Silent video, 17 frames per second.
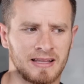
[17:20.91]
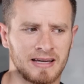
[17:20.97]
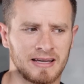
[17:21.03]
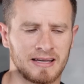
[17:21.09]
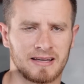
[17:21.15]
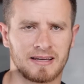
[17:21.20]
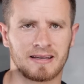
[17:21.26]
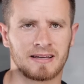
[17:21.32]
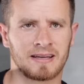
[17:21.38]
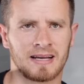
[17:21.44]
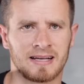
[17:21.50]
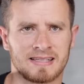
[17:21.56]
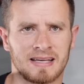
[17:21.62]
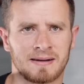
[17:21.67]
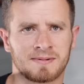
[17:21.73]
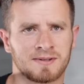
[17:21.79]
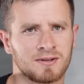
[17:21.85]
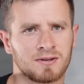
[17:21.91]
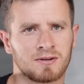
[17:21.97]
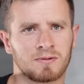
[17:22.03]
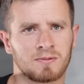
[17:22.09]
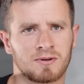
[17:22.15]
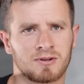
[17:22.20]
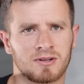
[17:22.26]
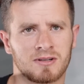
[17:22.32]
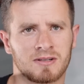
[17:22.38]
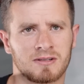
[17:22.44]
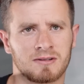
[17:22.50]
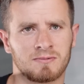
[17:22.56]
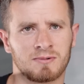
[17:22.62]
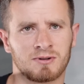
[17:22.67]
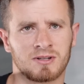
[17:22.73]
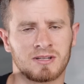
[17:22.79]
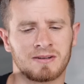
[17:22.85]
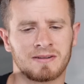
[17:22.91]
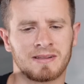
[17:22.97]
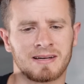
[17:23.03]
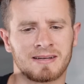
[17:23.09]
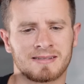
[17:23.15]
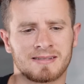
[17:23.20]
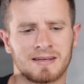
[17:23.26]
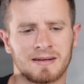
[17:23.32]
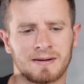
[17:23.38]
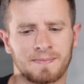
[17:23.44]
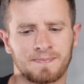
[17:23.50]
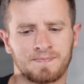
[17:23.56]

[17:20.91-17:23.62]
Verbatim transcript: like, yes, absolutely, we should, we should do this?